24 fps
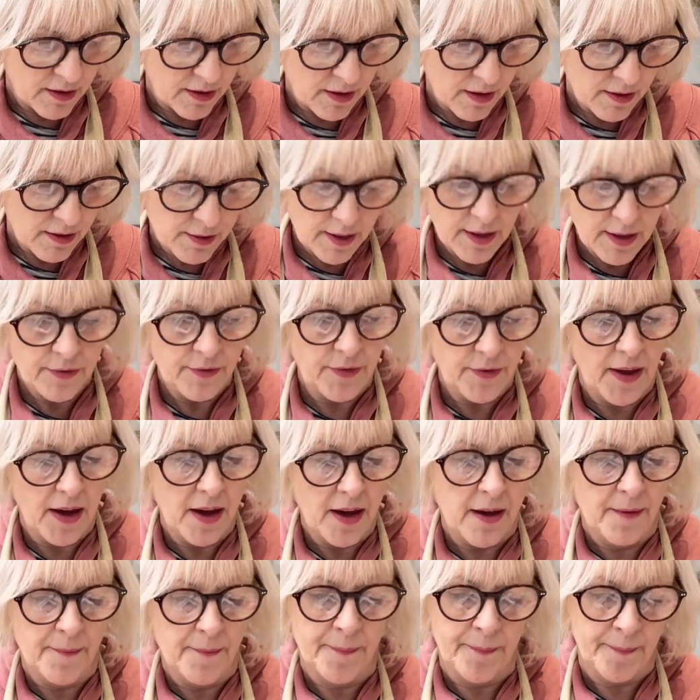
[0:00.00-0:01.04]
I love
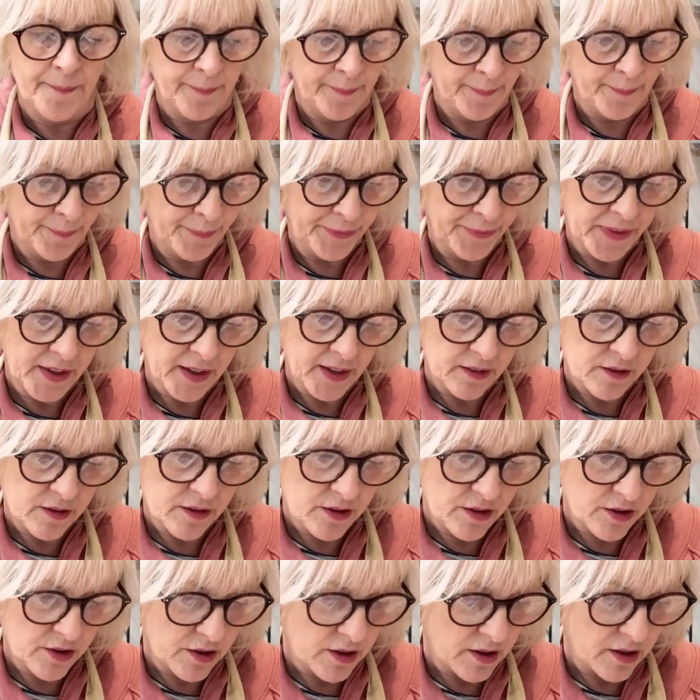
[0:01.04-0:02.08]
that. I'll
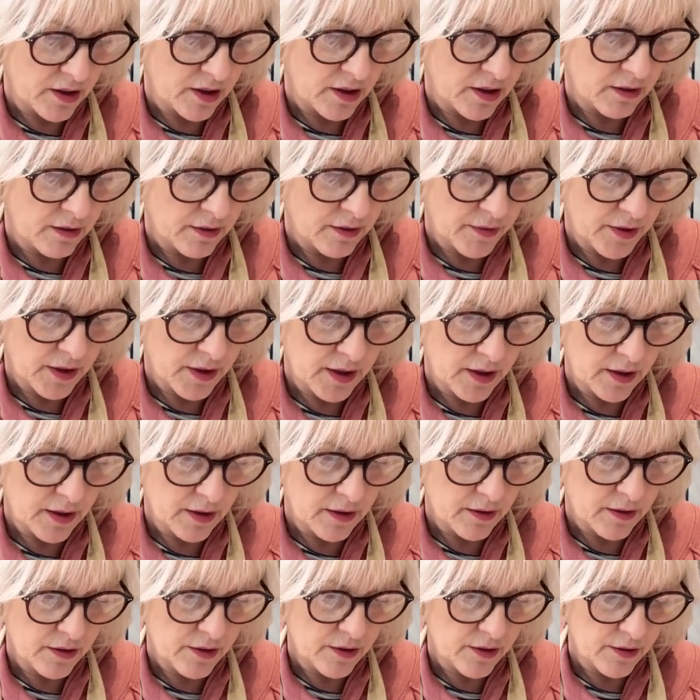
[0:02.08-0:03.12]
just show you if I can
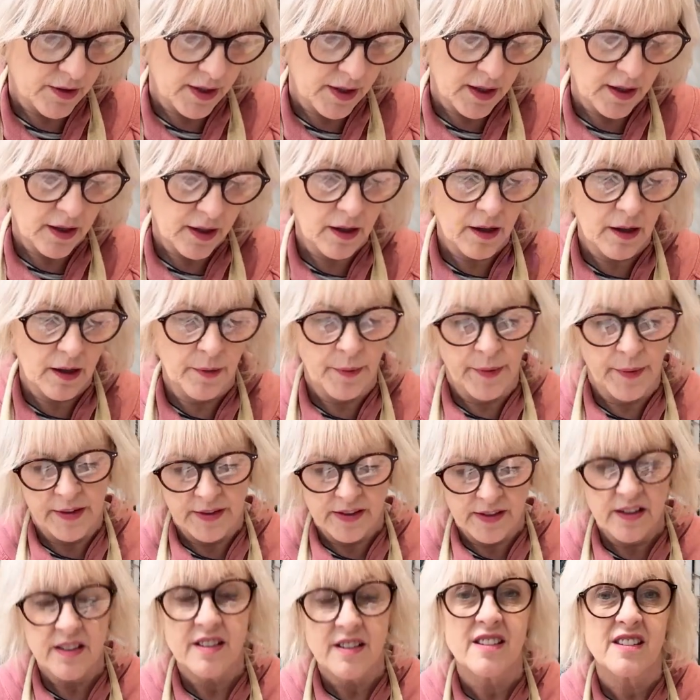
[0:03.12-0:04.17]
straighten it up.
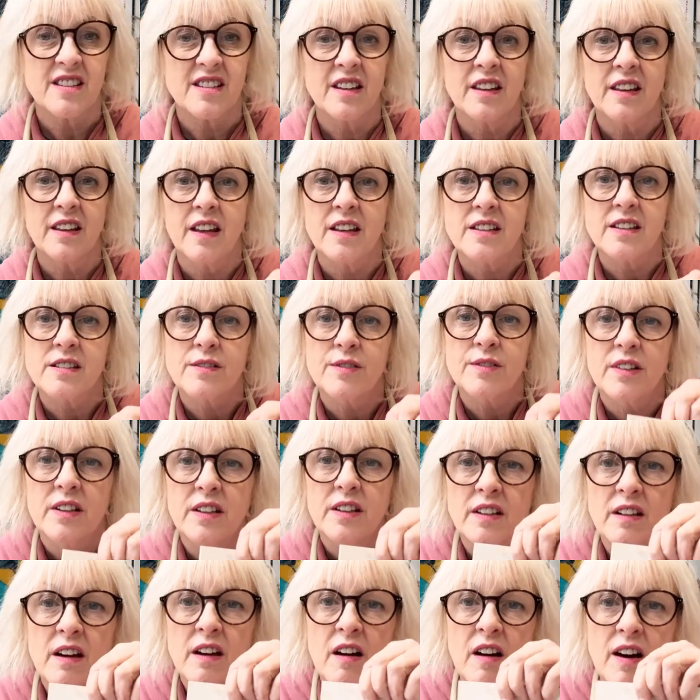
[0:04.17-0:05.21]
So I just think that's really
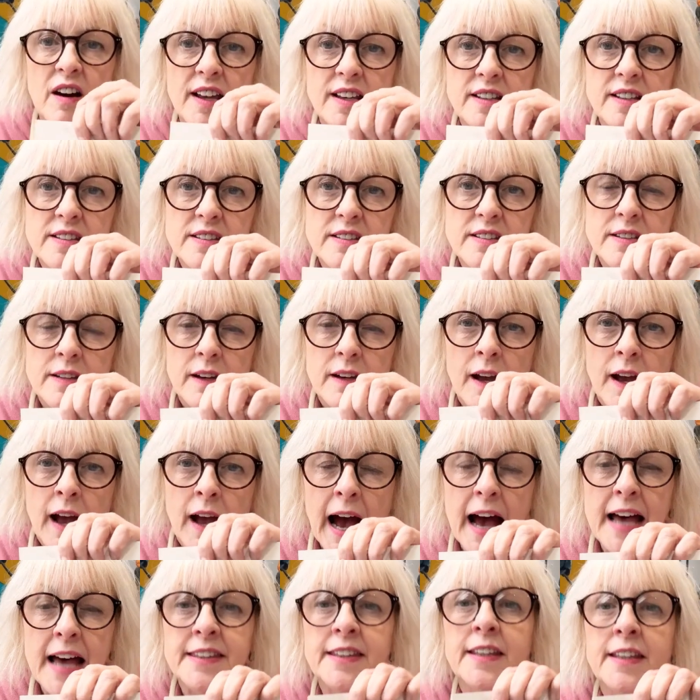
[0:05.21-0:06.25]
nice.
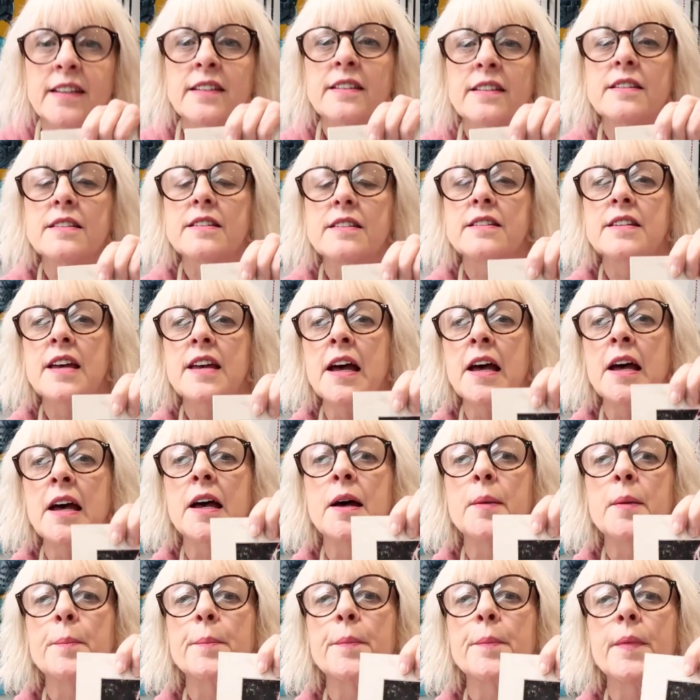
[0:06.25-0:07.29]
And then
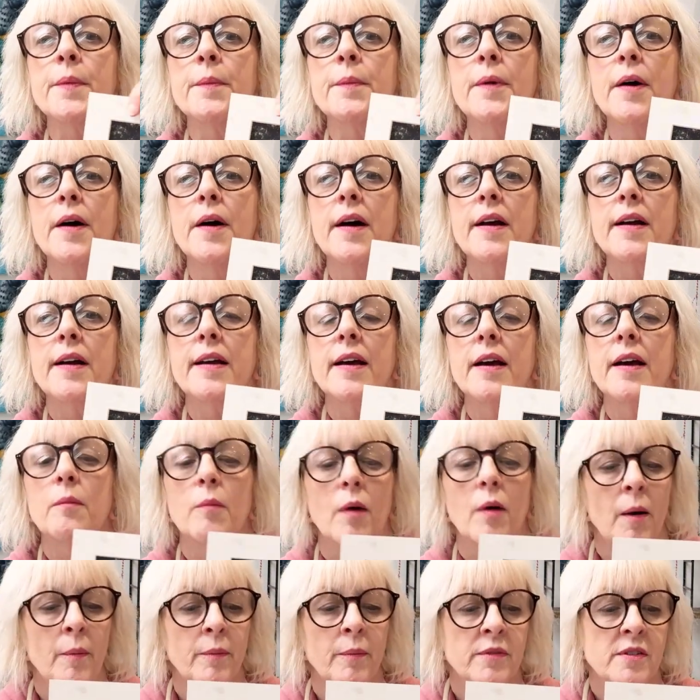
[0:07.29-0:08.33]
Sam came
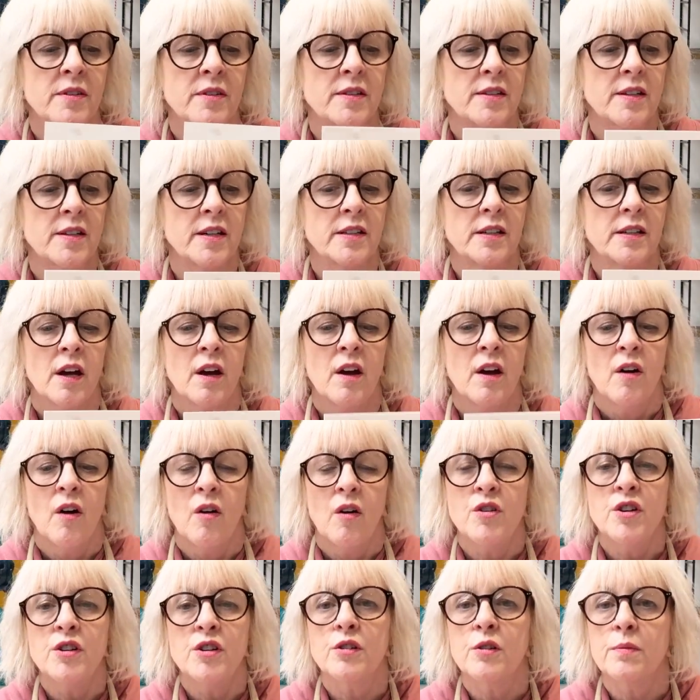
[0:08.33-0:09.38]
up and said, oh,
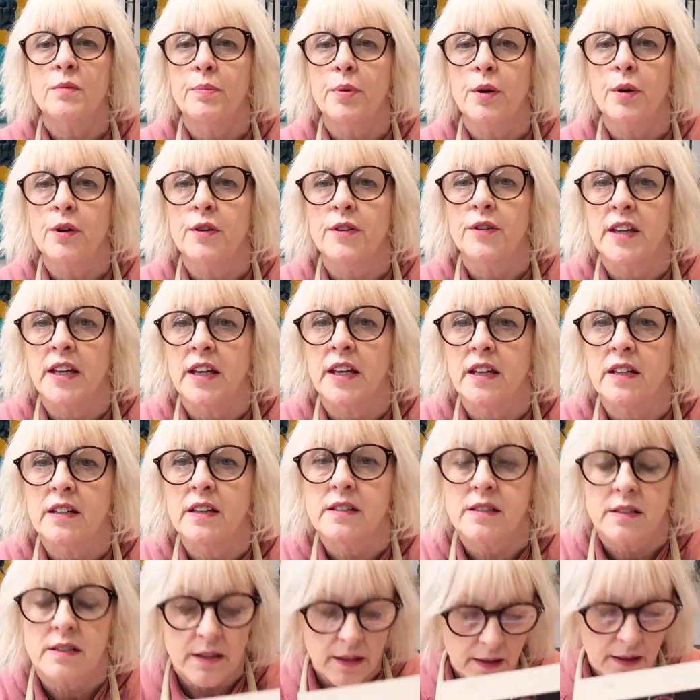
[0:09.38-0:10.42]
you could put
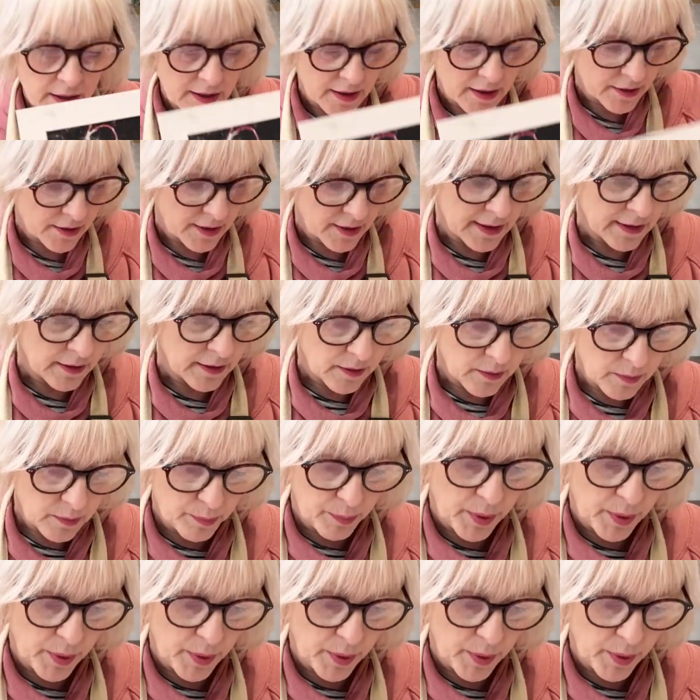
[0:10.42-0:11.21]
these like little